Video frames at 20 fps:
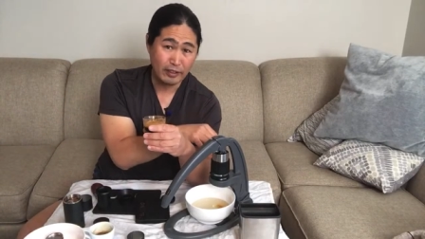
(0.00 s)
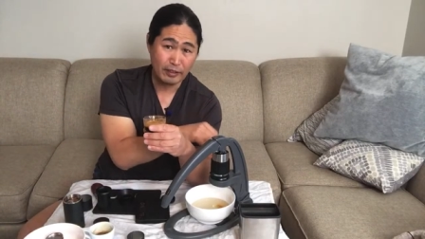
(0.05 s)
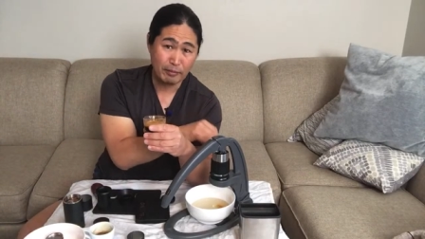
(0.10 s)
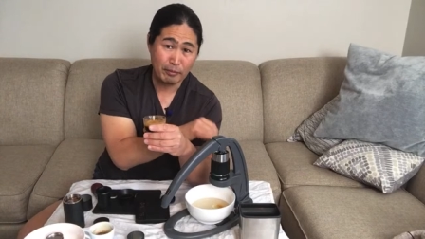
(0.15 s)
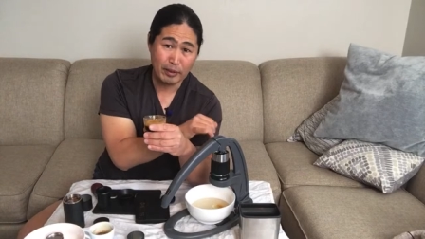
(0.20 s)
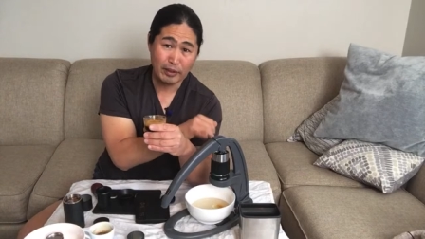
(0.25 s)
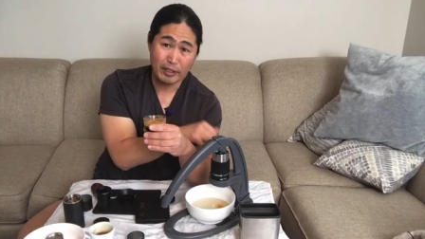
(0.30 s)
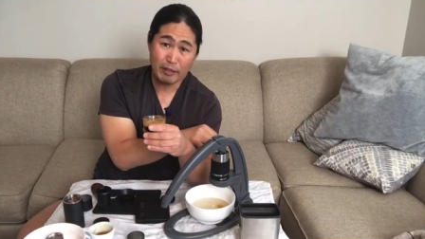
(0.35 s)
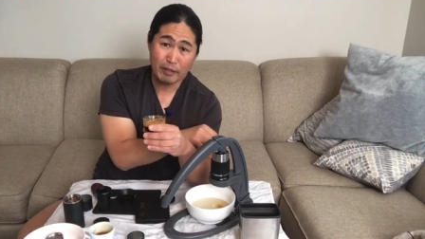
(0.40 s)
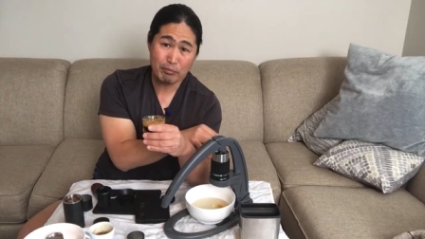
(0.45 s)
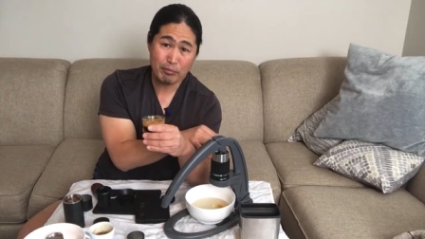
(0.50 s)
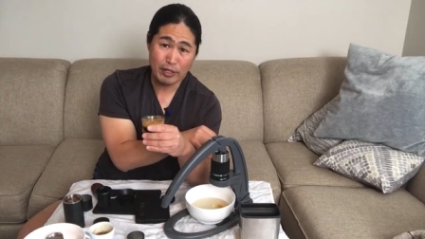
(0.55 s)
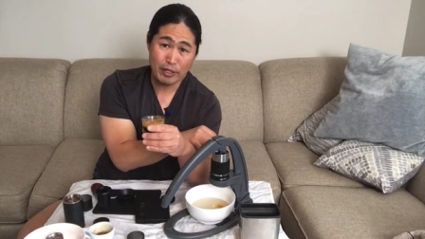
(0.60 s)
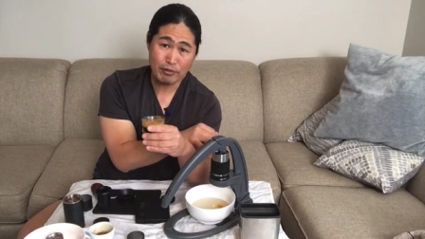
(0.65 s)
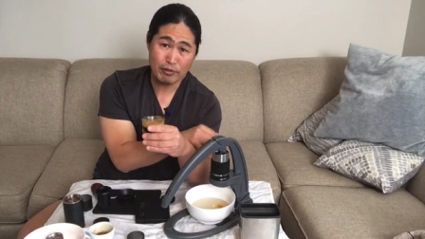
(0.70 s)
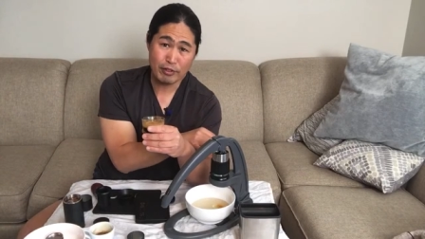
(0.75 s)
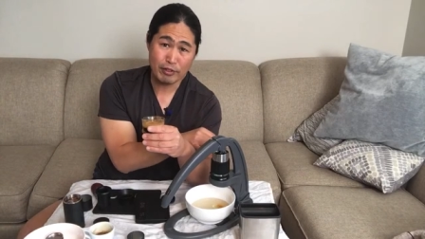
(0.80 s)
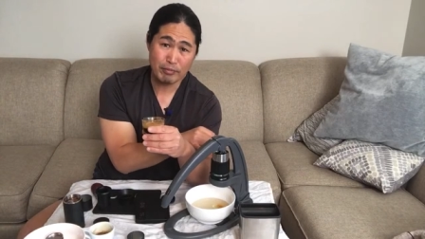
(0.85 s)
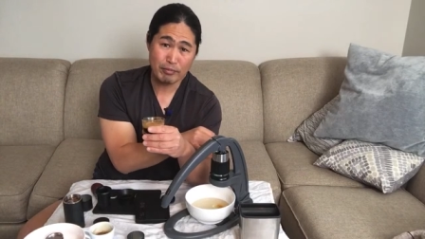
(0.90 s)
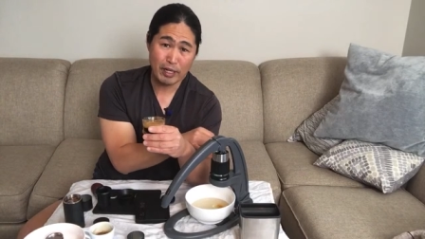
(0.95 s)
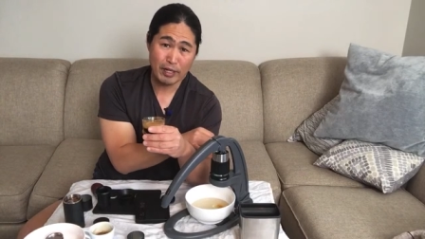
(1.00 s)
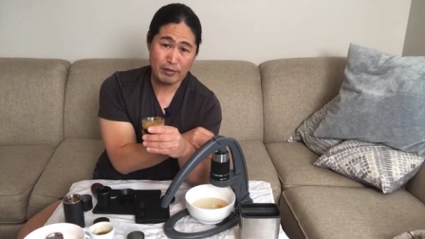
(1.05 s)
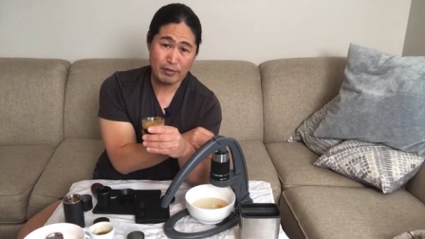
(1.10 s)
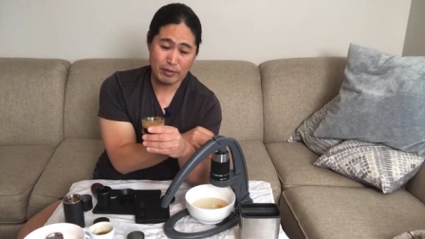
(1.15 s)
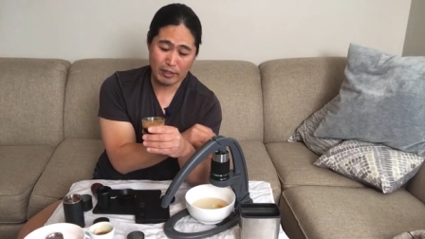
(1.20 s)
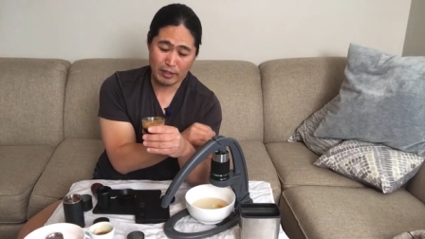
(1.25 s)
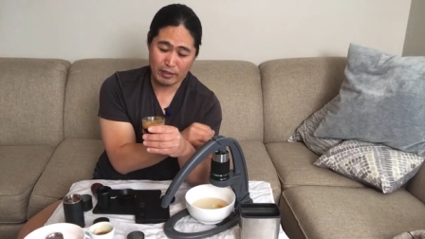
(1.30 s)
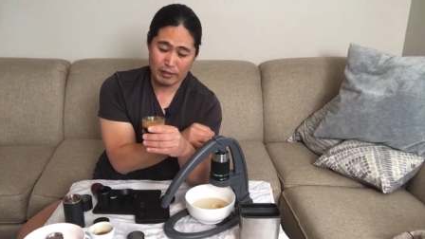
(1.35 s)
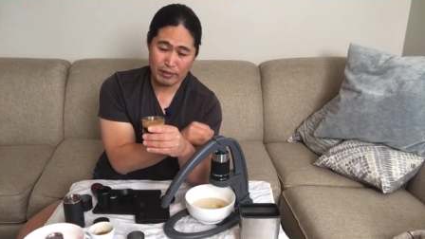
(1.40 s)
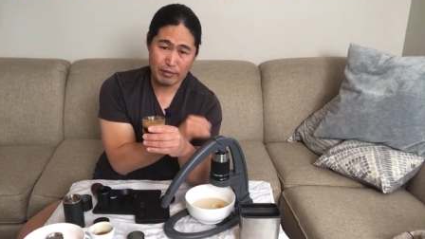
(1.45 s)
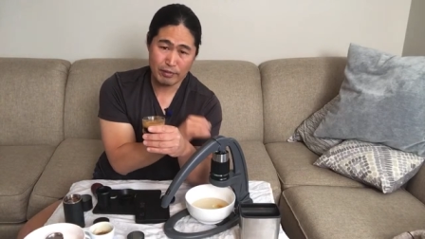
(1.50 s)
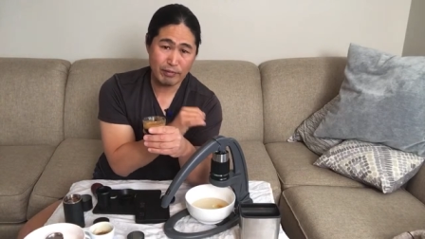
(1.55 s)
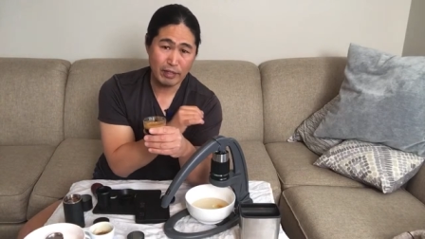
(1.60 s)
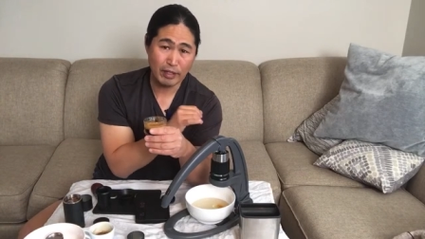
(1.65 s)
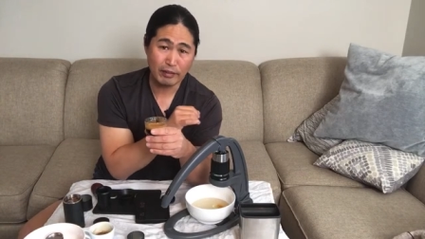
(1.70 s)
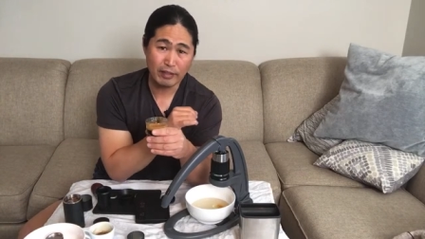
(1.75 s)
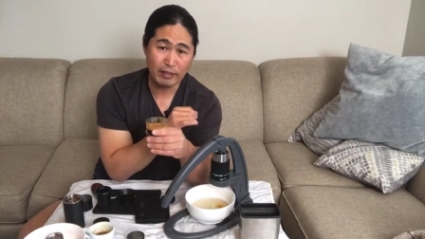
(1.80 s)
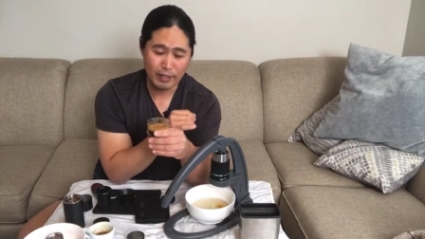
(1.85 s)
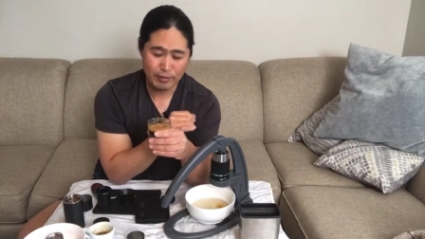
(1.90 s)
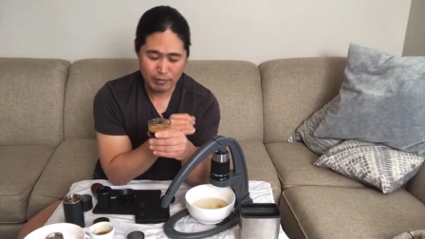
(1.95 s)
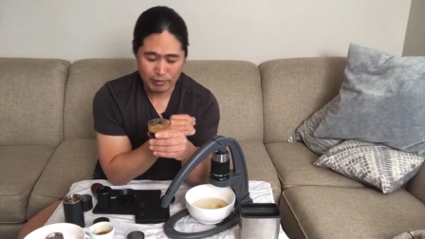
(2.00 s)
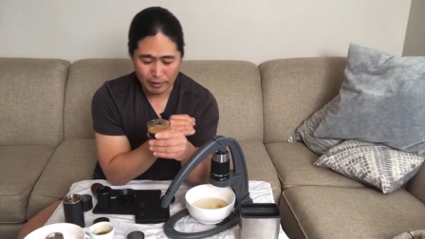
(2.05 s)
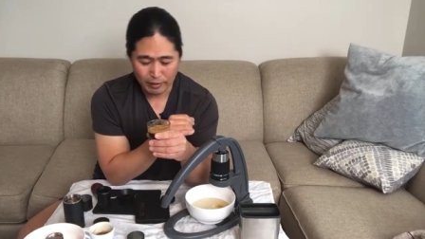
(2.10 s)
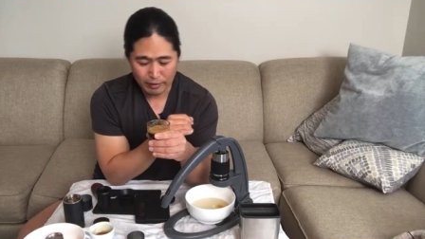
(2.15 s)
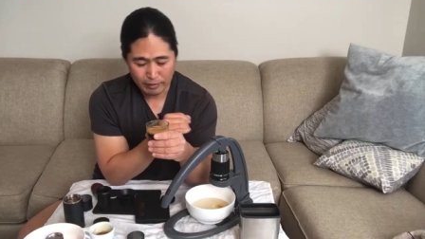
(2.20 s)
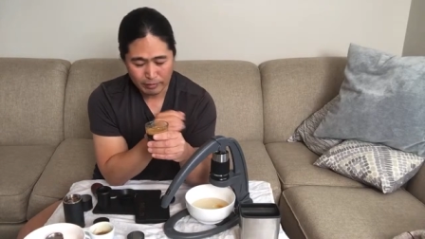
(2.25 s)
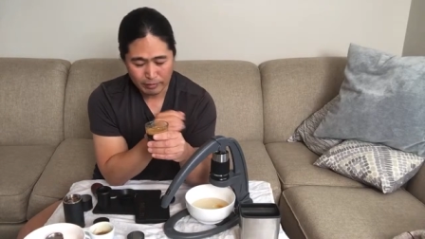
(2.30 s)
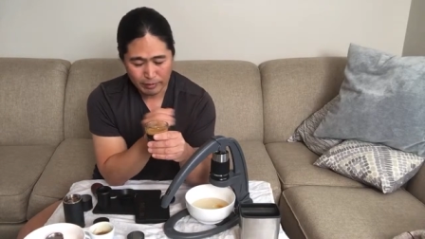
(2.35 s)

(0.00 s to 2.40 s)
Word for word: I mean, non-pressurized basket is fantastic.